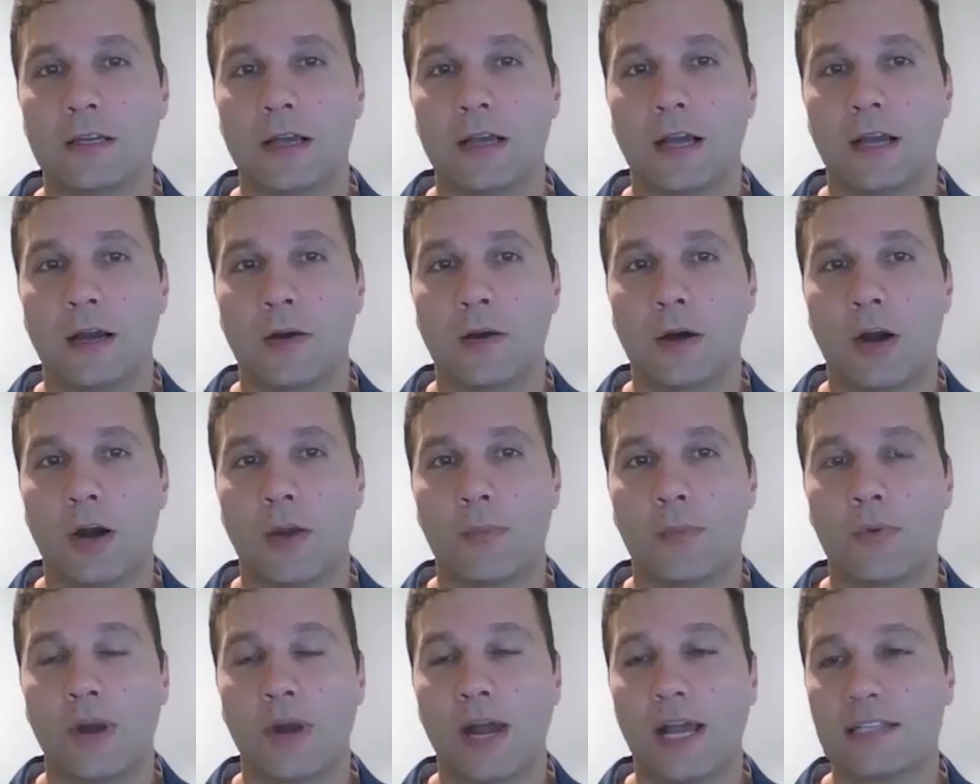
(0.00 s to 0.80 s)

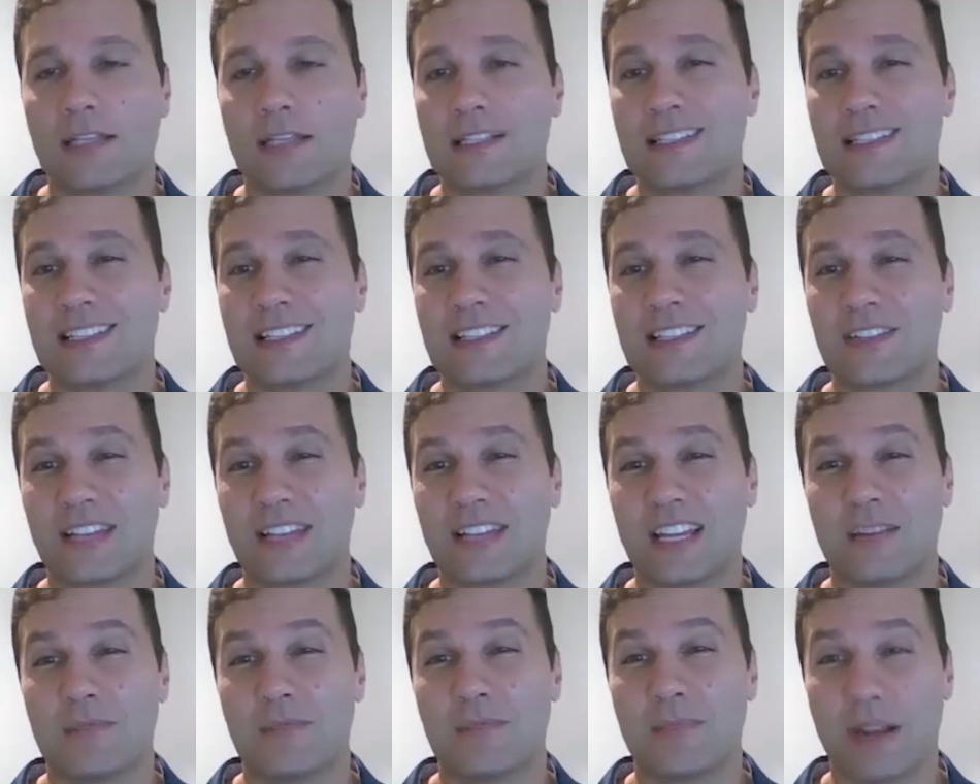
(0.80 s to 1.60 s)
our processes are
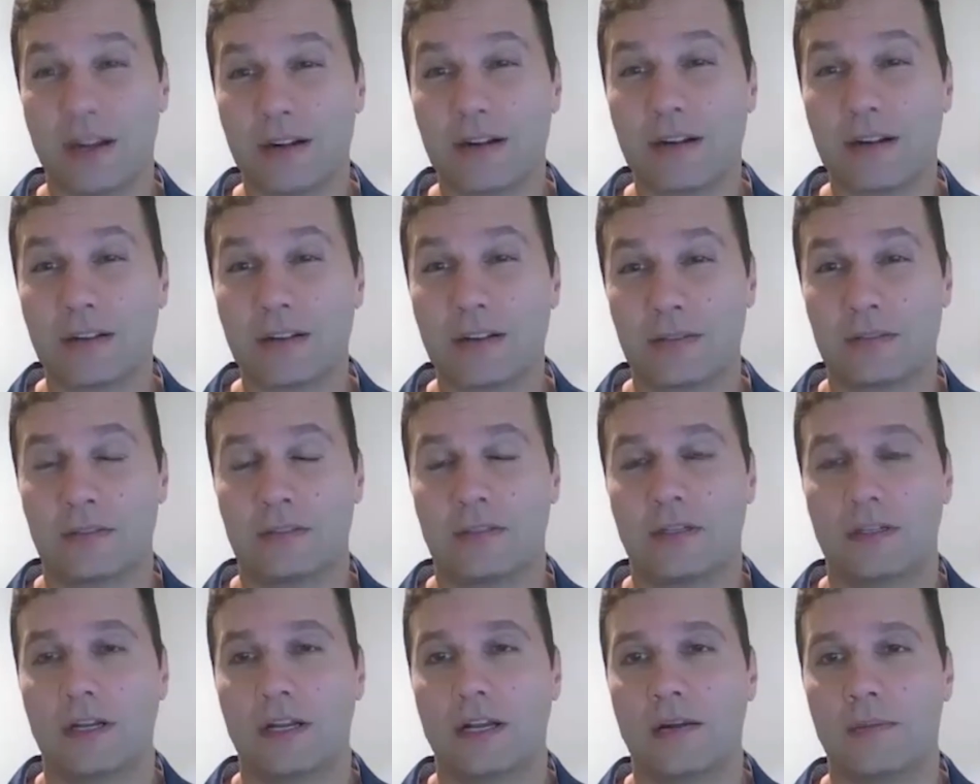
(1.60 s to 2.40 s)
getting better
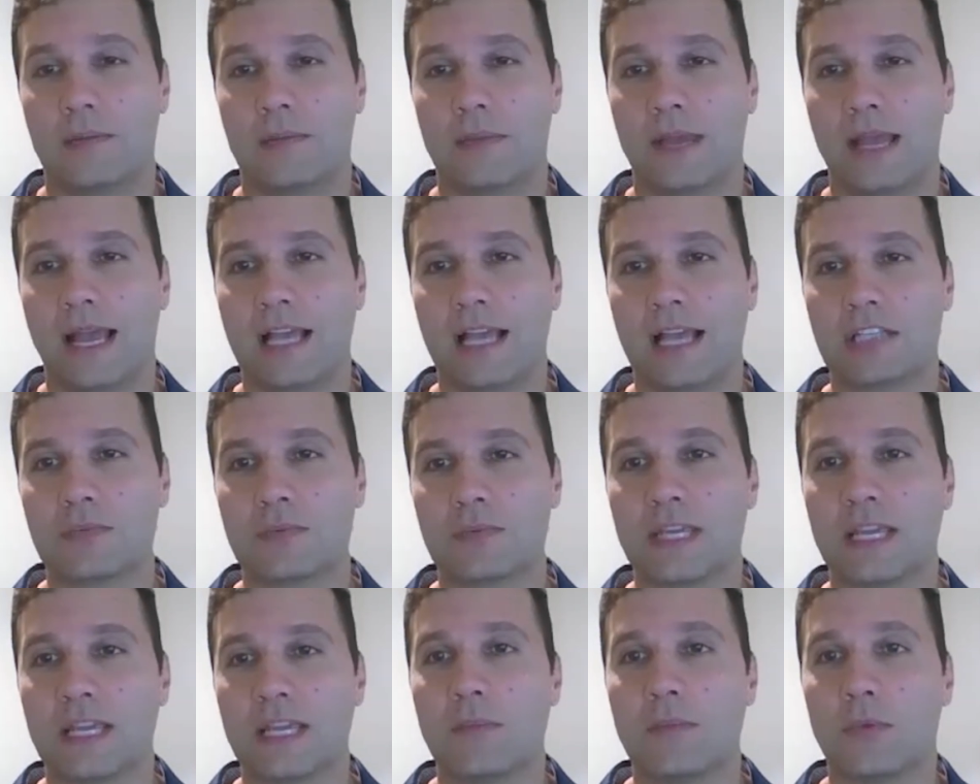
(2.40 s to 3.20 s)
as
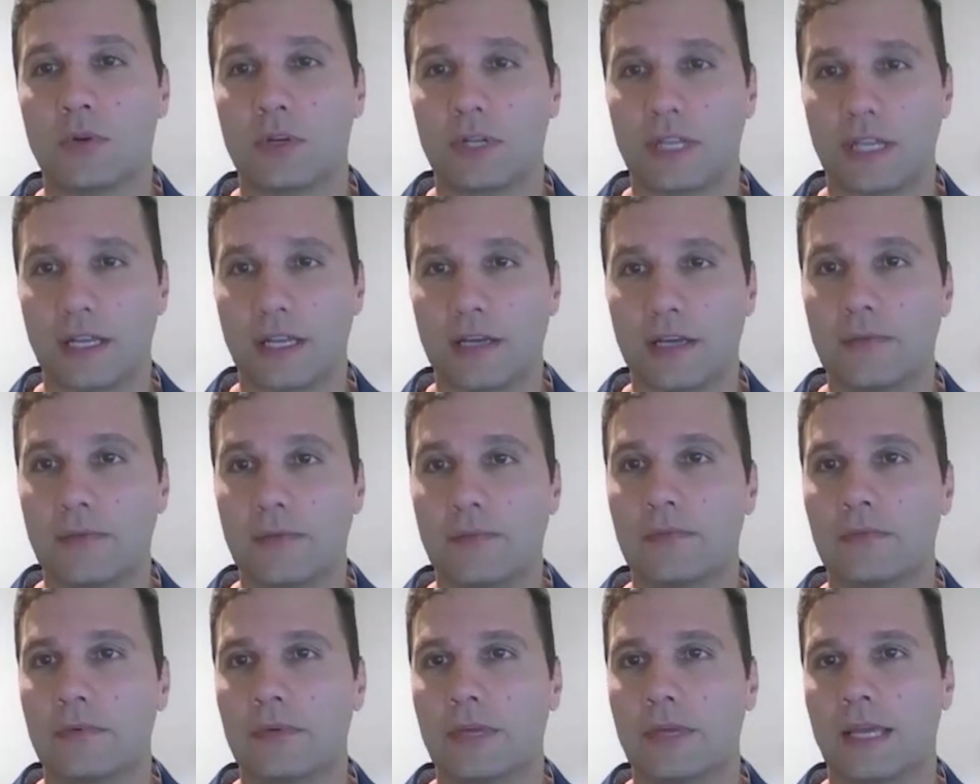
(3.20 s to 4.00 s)
we get more data
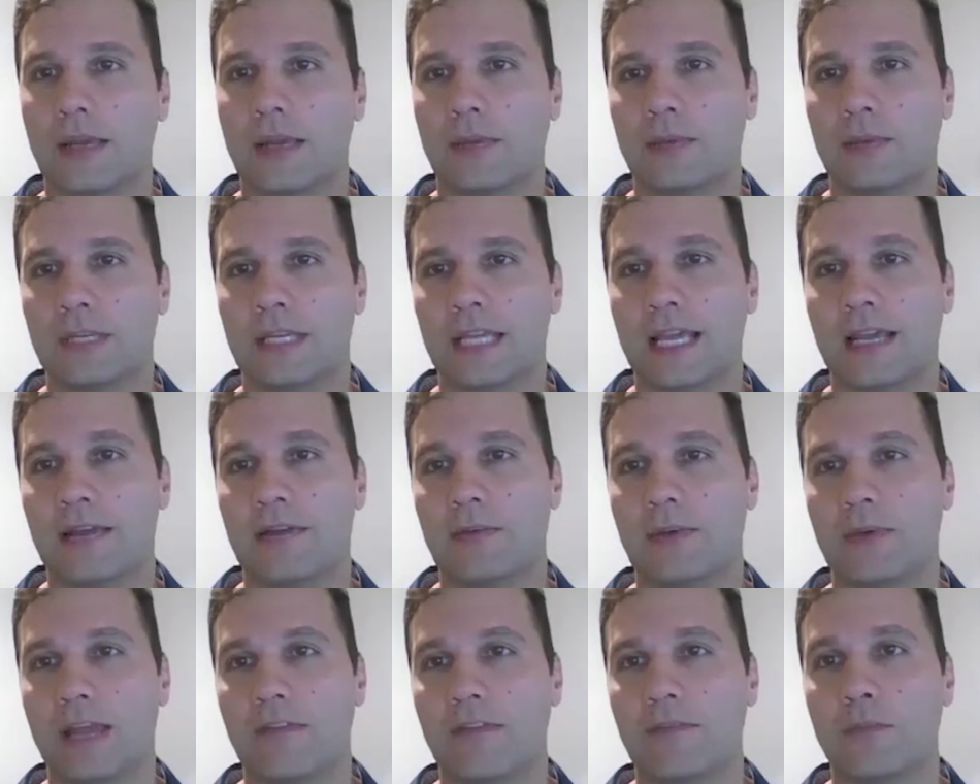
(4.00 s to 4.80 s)
and
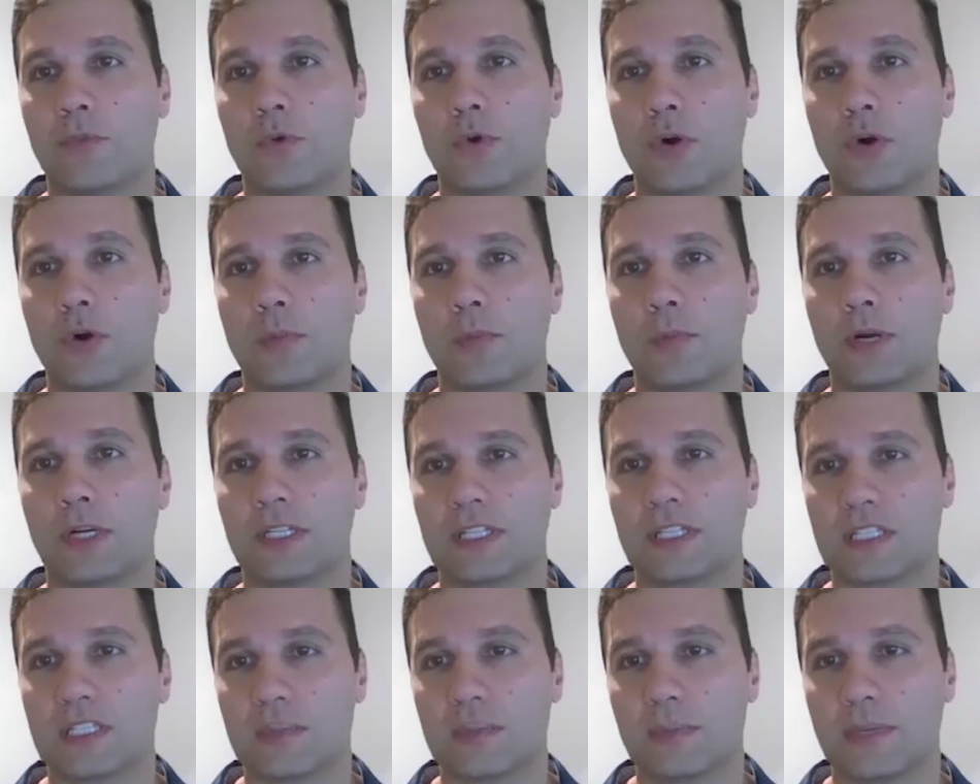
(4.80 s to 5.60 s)
we have more
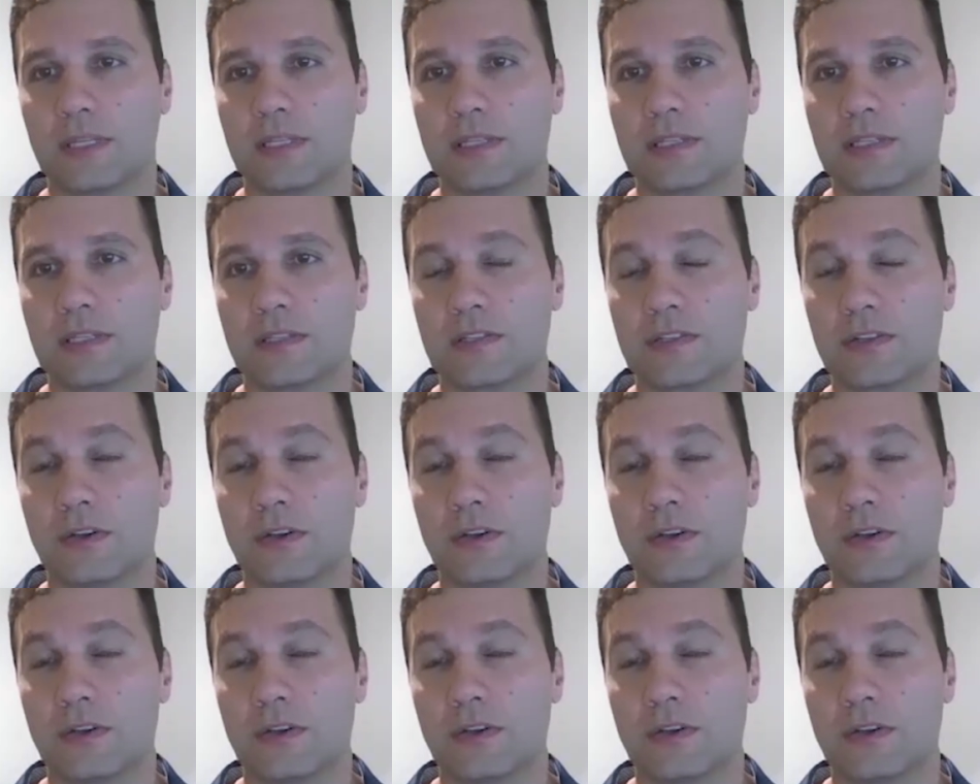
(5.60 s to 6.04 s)
participants.